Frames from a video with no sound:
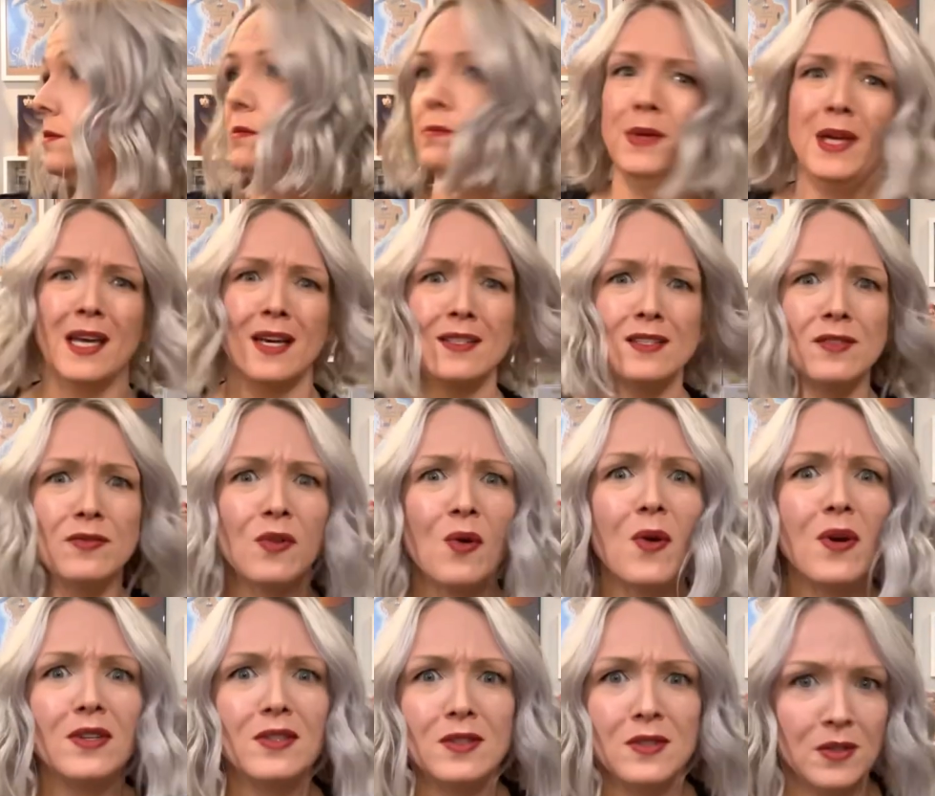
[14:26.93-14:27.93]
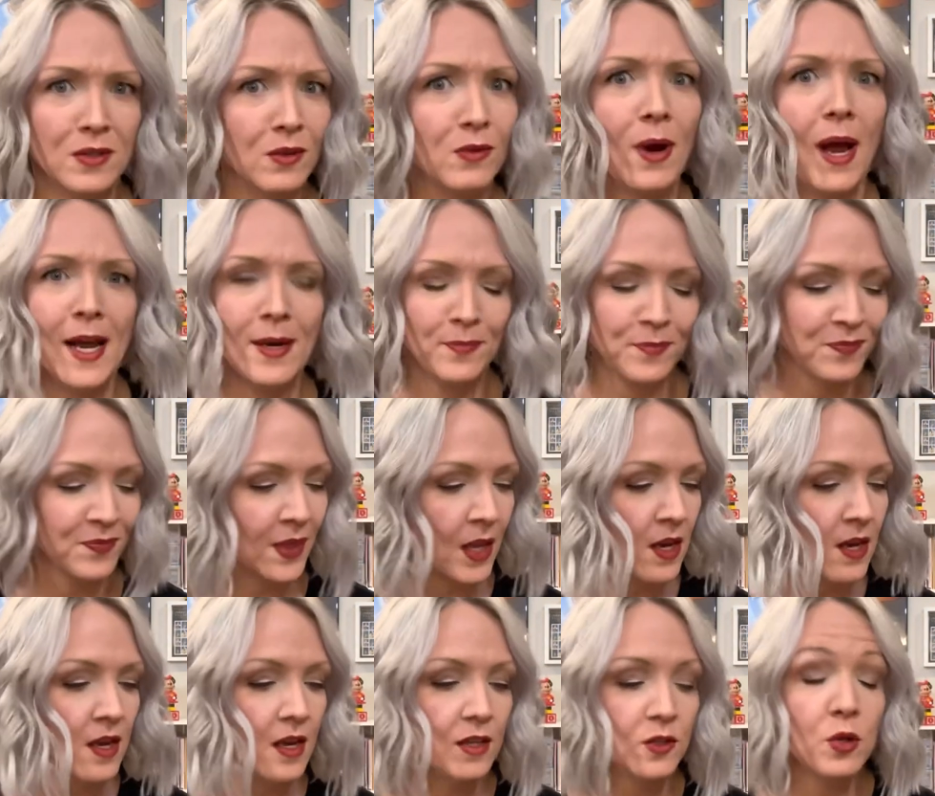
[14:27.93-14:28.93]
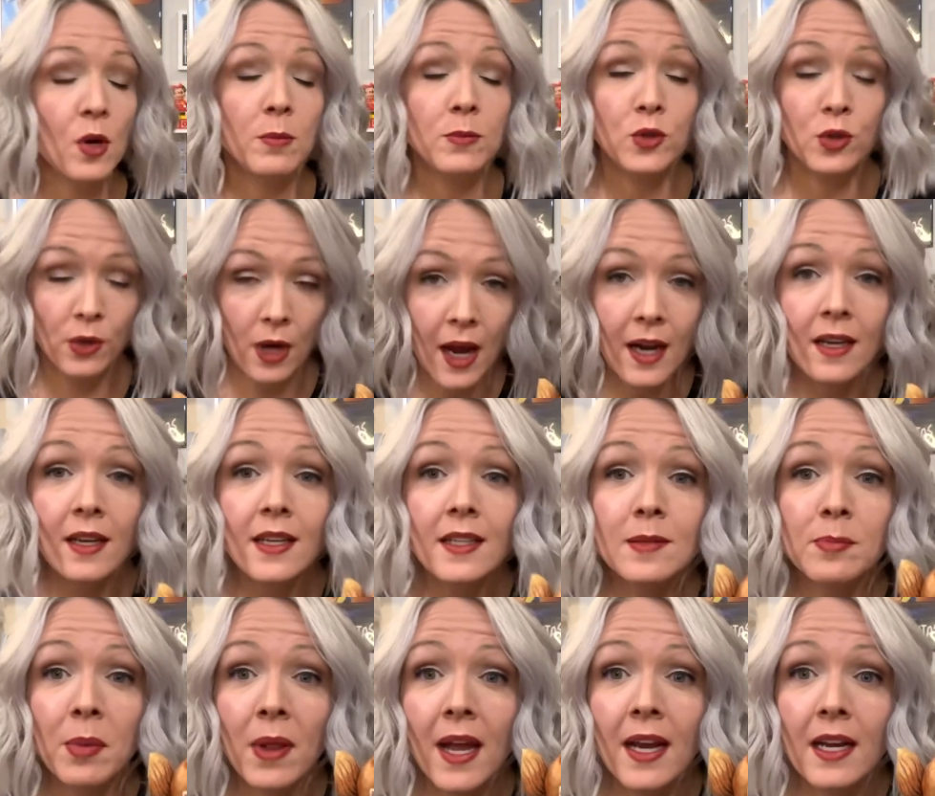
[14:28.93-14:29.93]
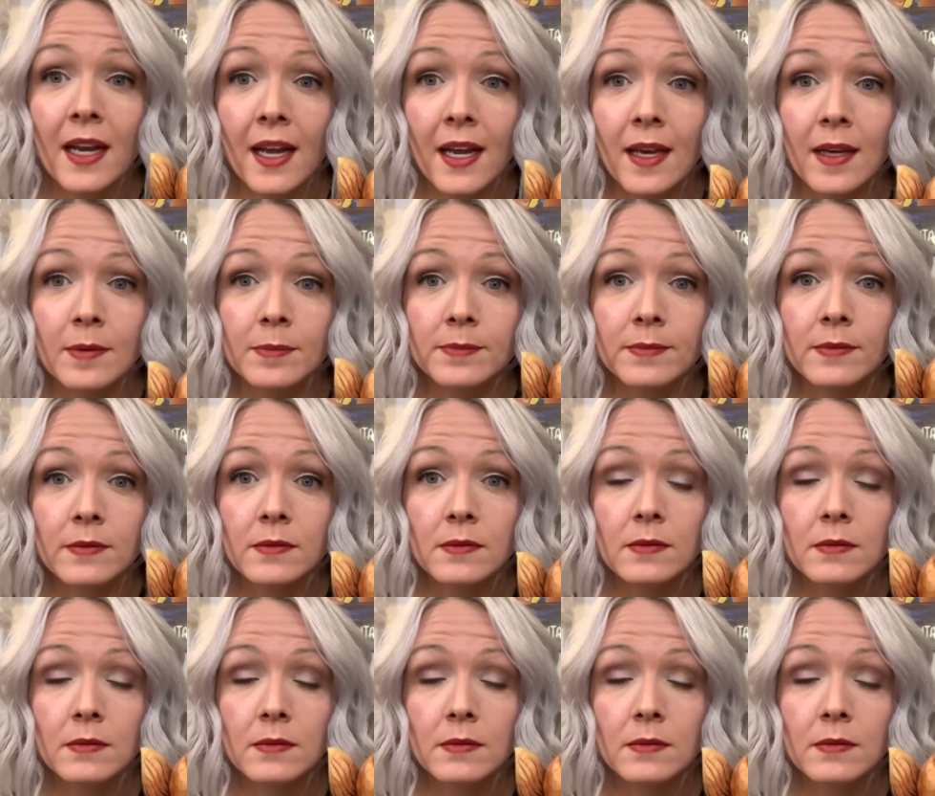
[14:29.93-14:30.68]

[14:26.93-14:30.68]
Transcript: Because of course, right? So I'm trying to explain to him